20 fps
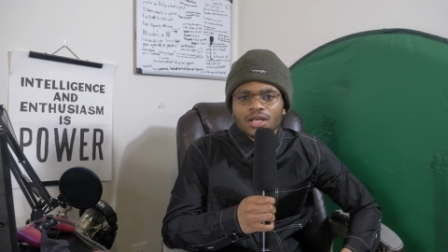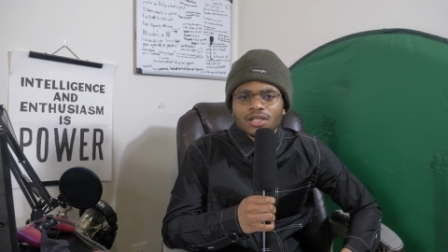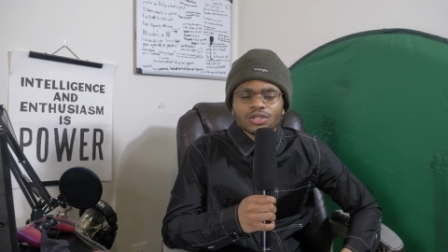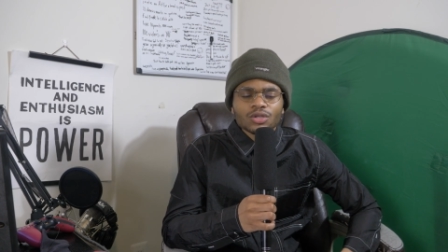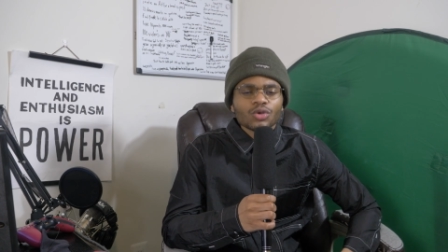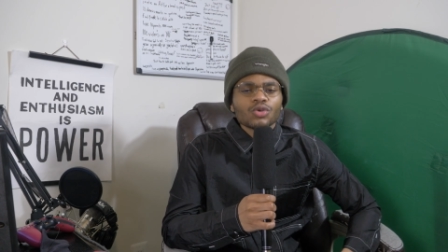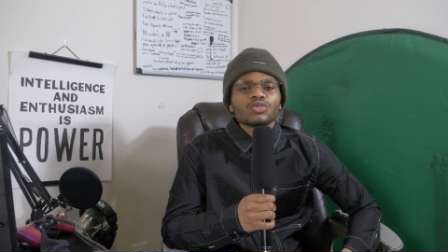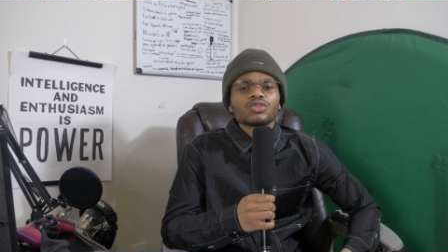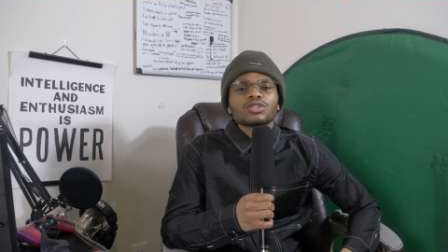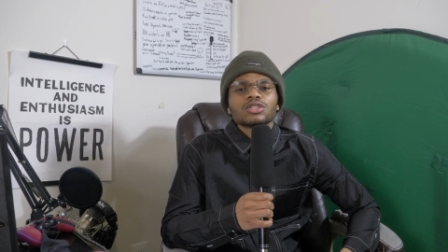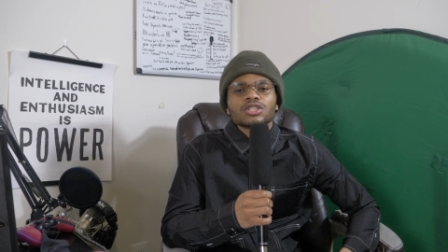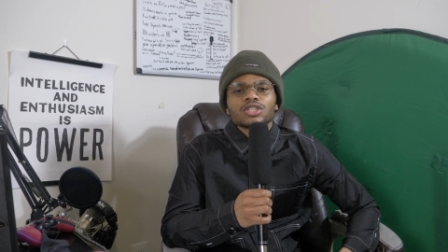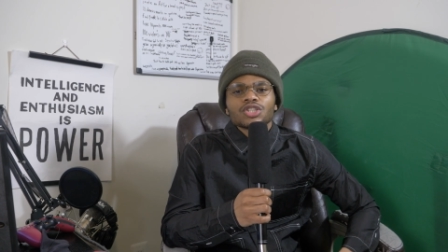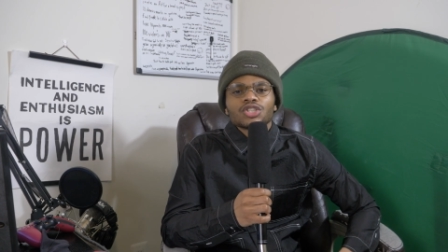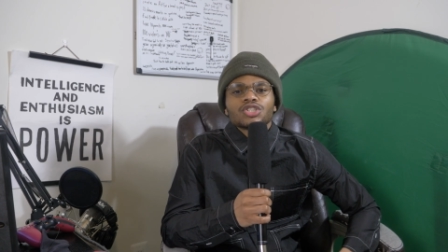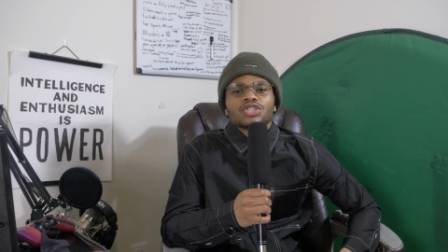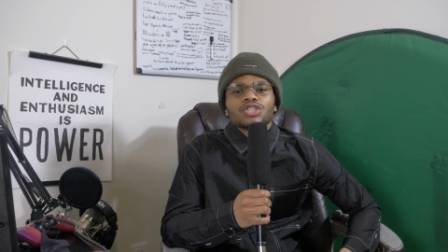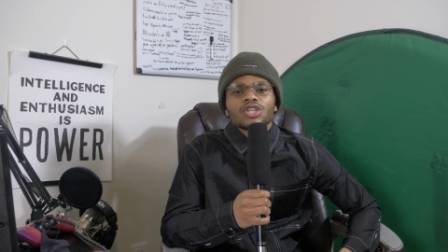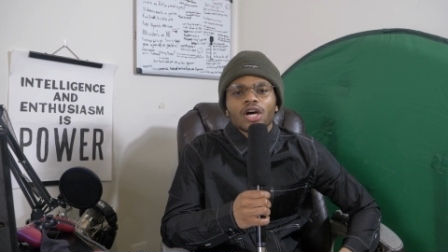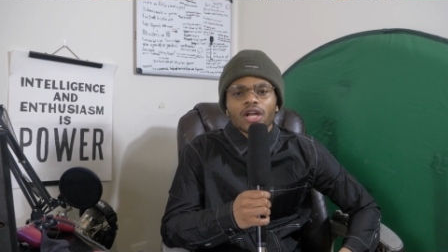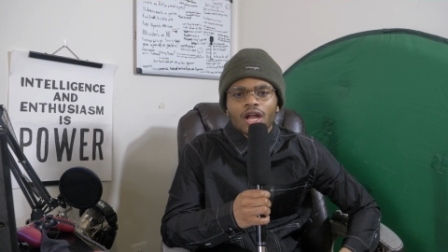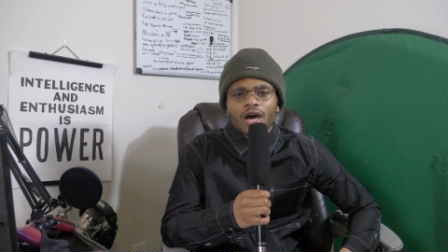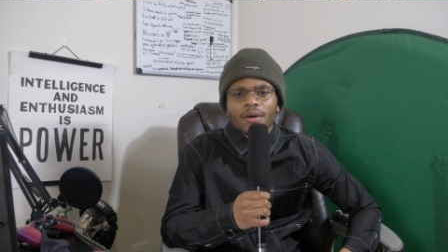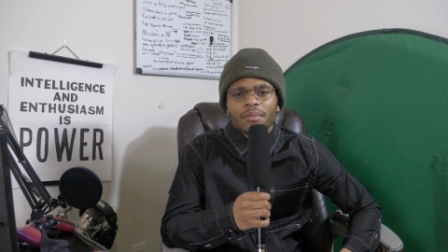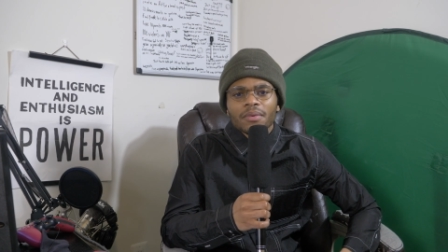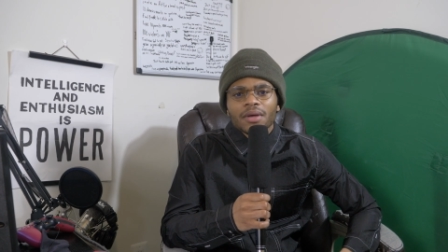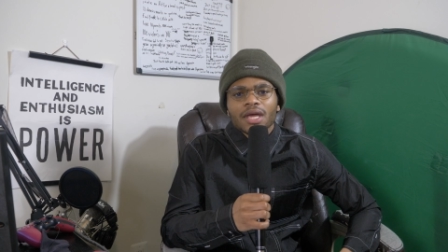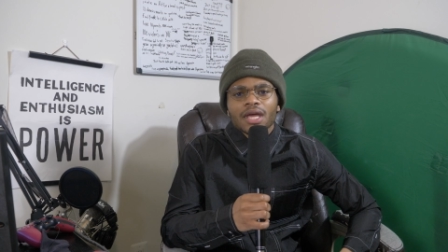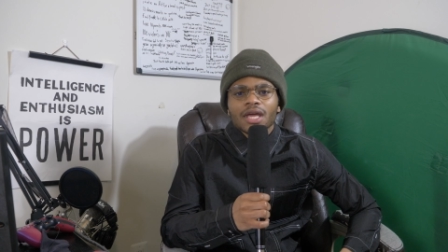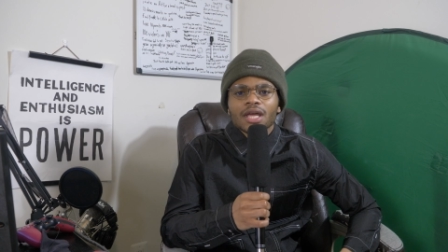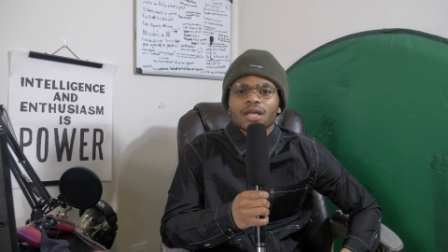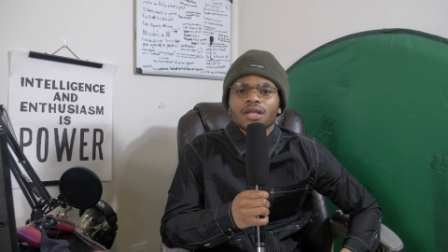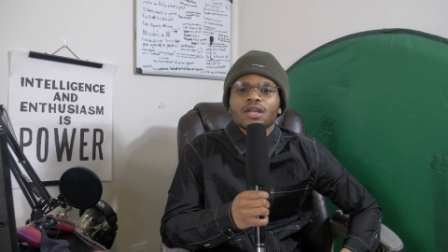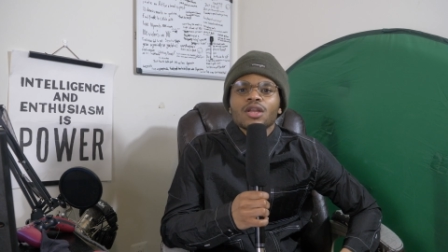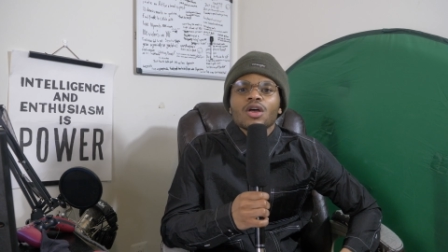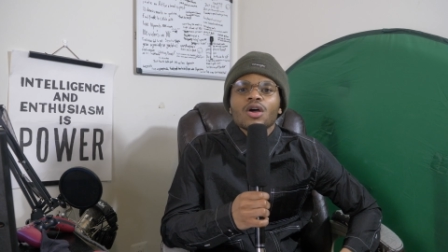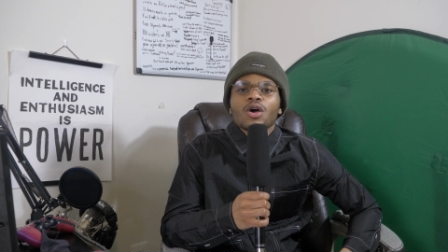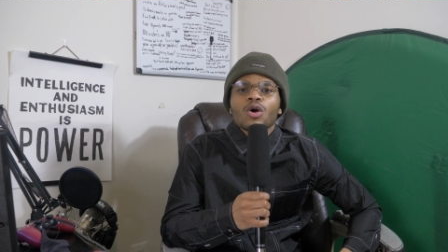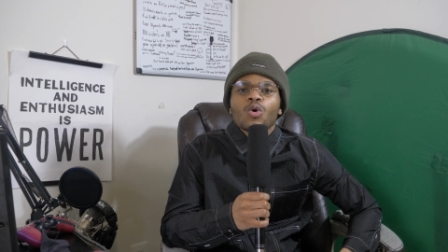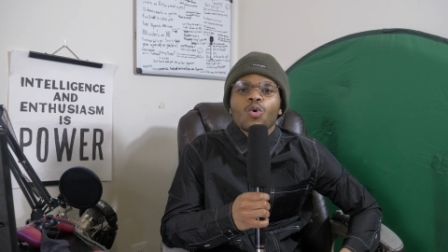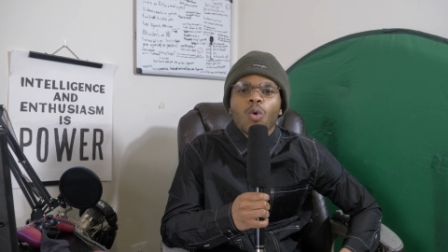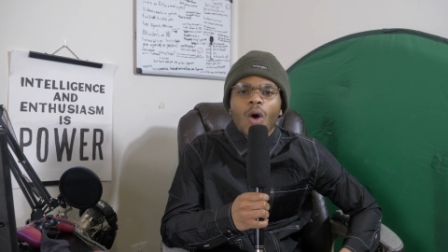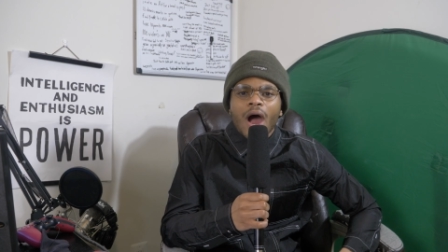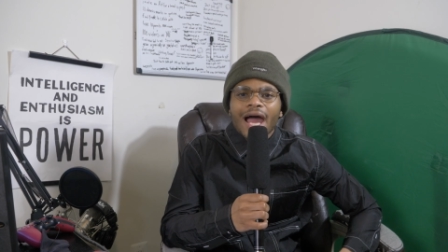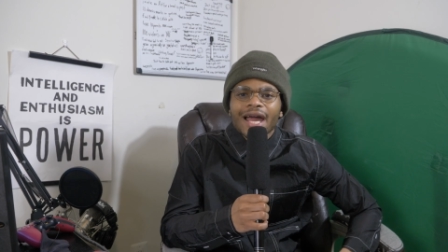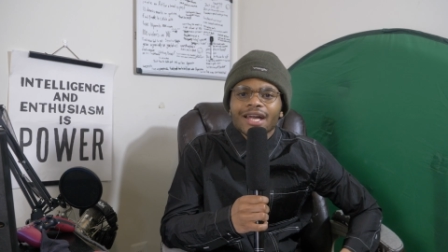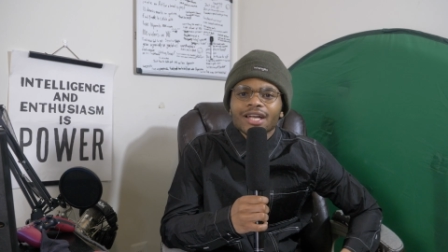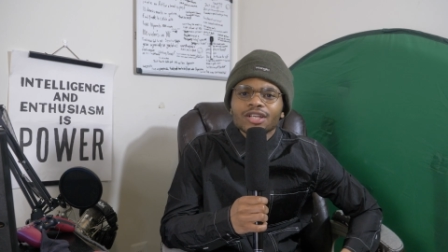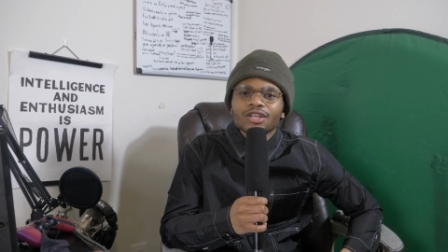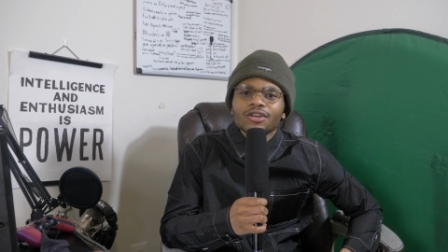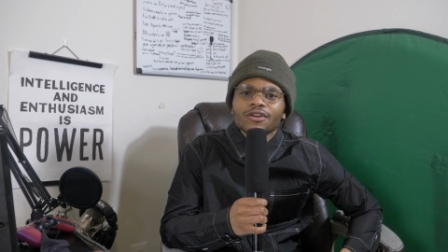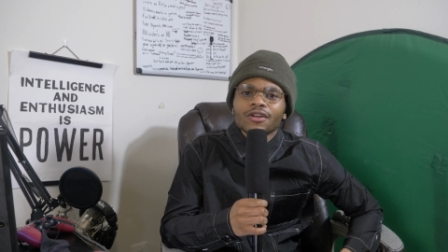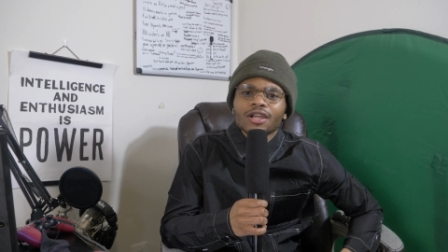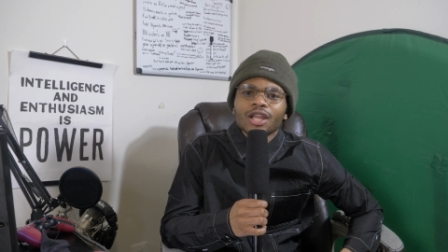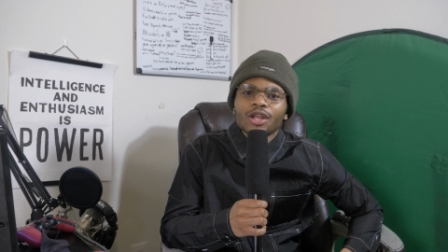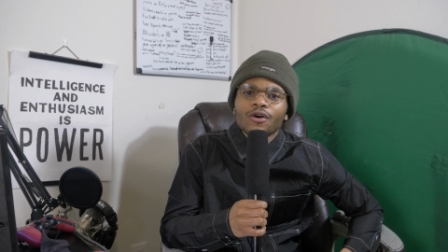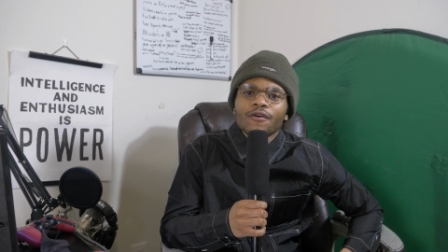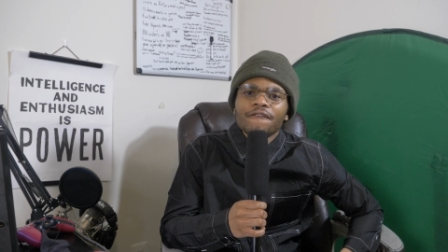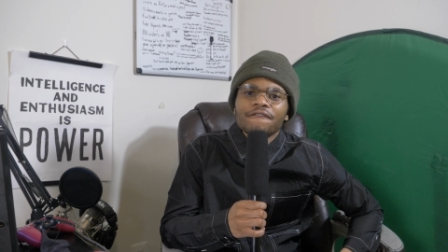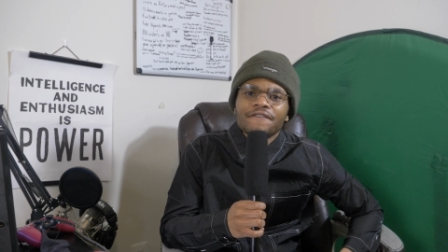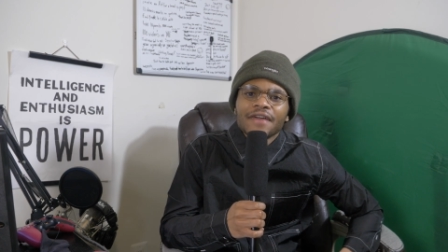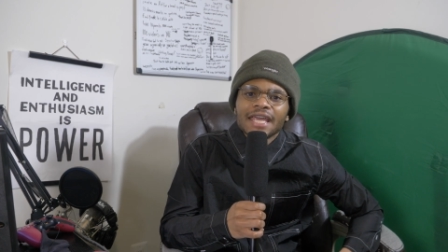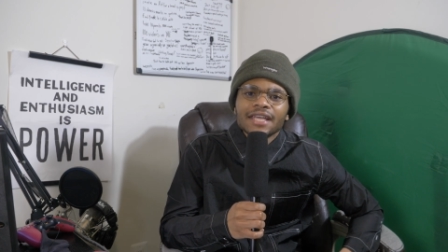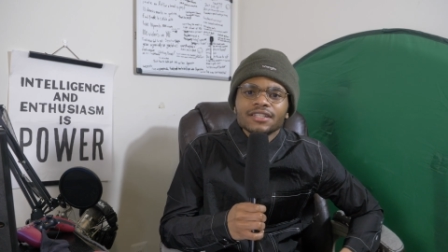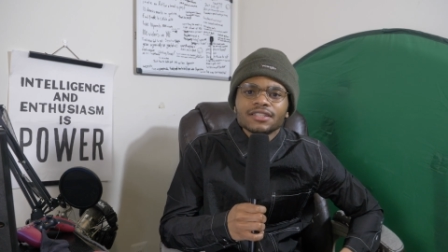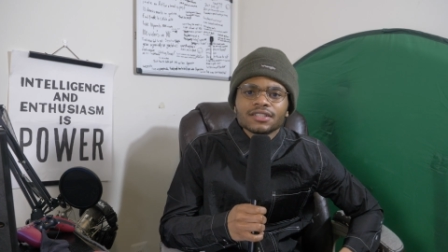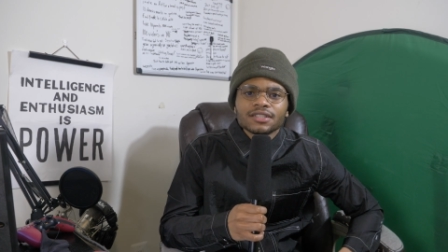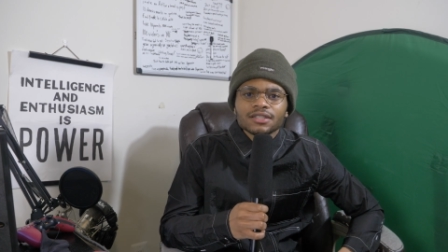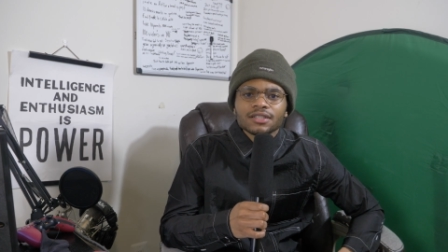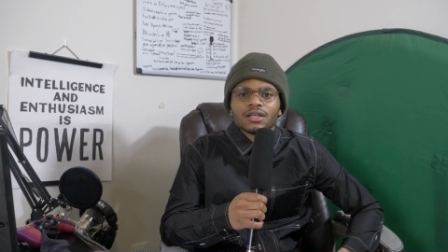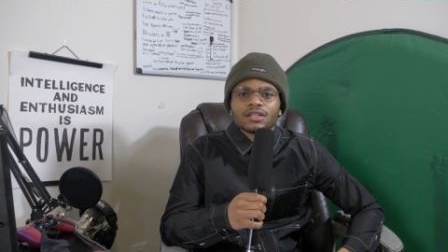So you should just shut up and quiet your little face